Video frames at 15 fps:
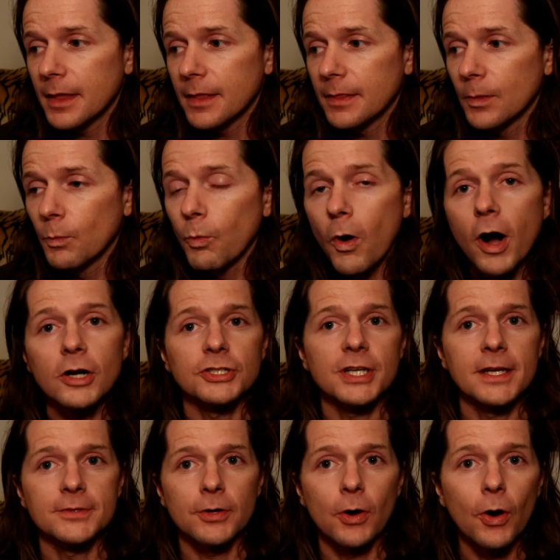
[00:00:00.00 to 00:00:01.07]
watch
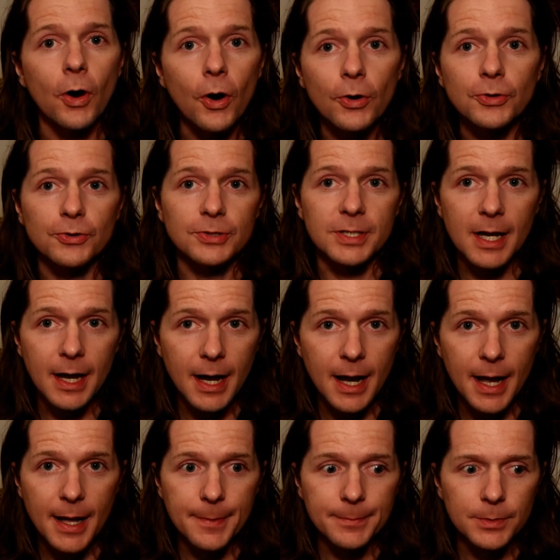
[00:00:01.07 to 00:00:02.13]
has a harder
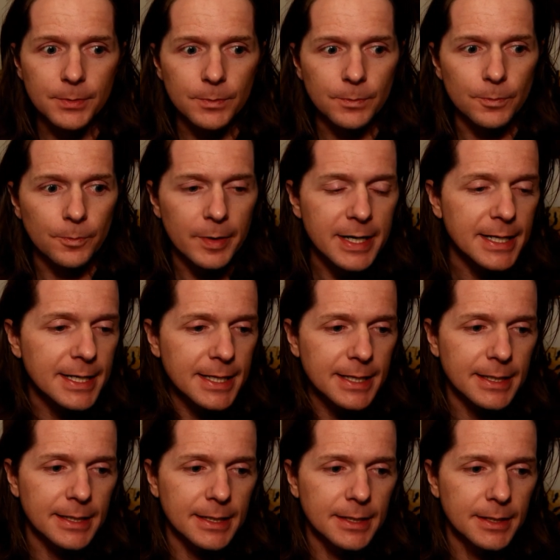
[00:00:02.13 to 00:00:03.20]
time
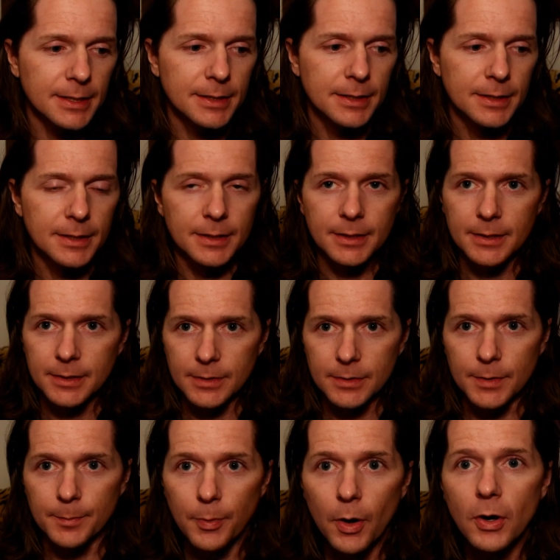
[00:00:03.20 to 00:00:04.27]
reading
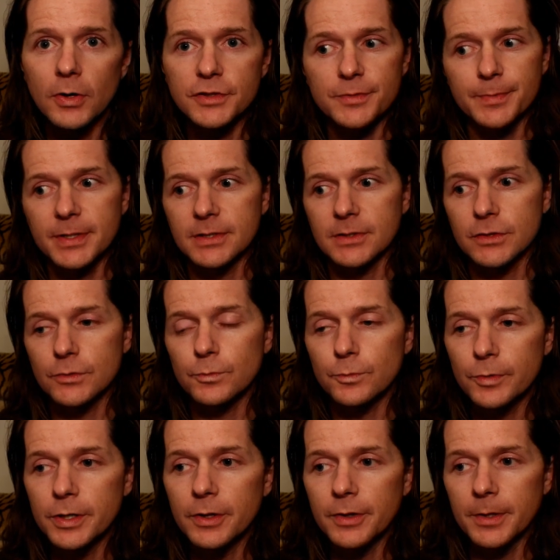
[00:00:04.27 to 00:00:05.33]
the pulse because it's
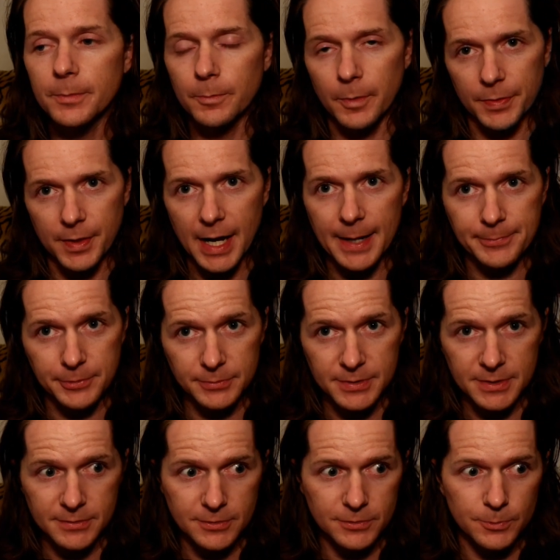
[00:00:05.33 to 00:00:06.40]
really what the optical
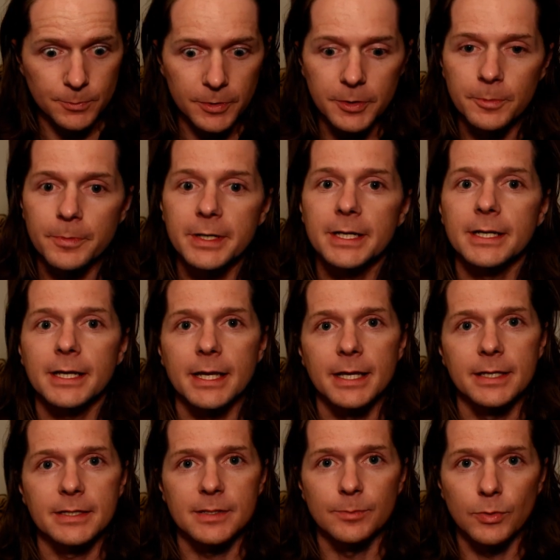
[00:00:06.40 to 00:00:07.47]
sensors are really reading
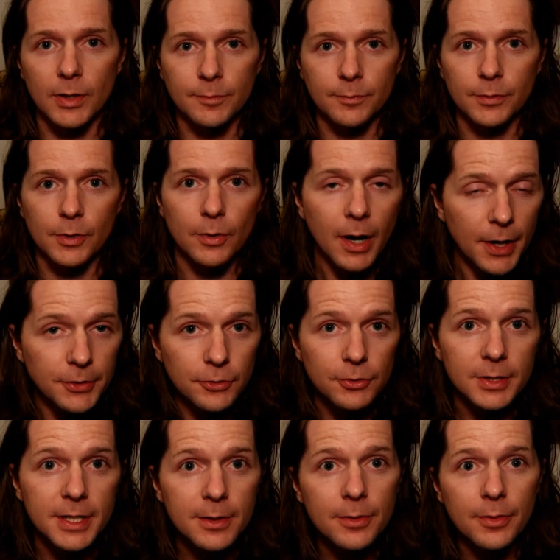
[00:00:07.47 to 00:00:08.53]
is the blood flow
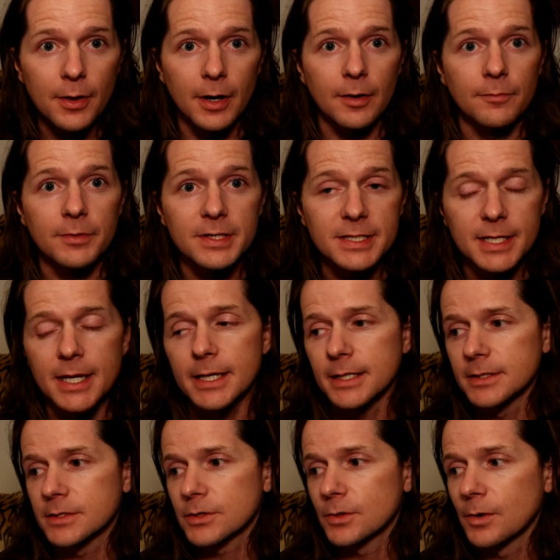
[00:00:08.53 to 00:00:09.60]
underneath of the skin.
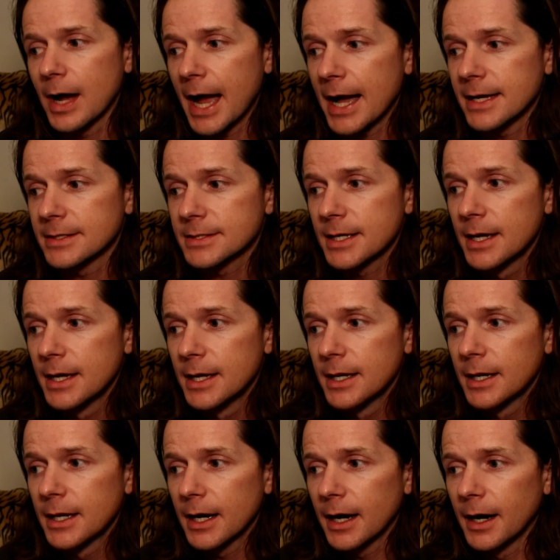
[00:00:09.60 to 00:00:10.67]
And so as
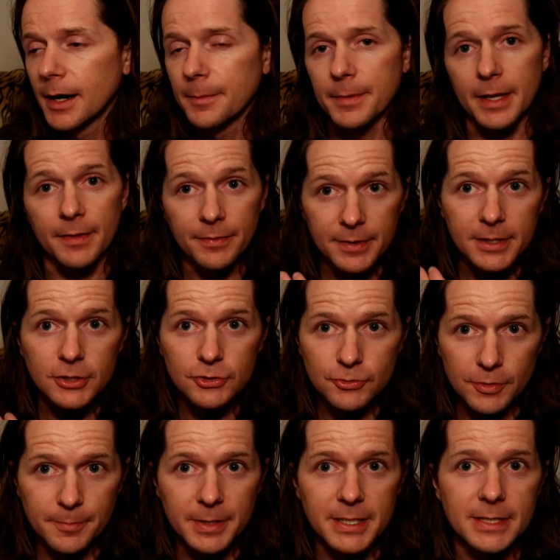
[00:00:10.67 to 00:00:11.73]
in the
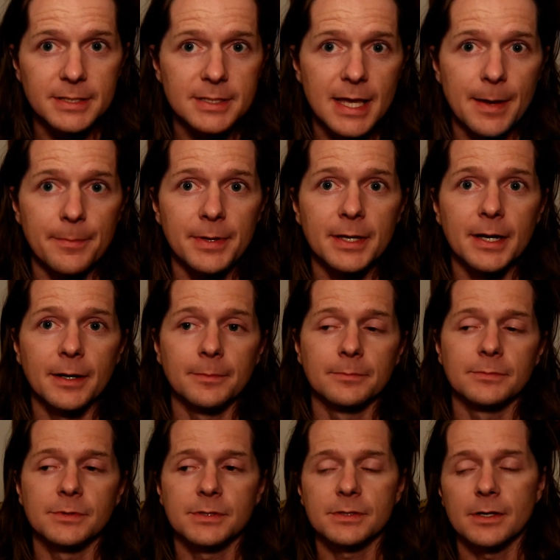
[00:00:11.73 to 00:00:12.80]
extremities that
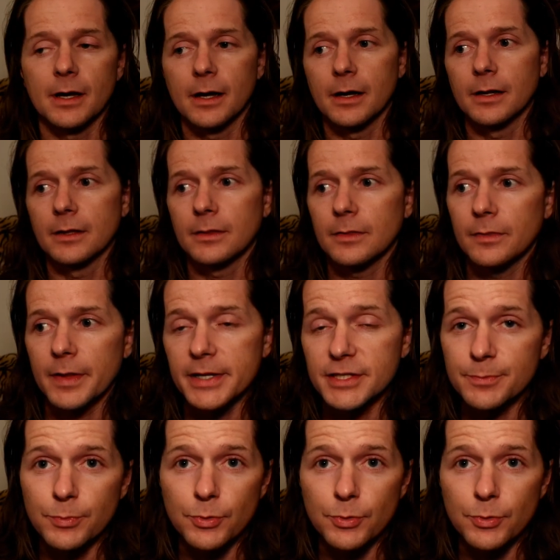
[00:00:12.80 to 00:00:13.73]
becomes less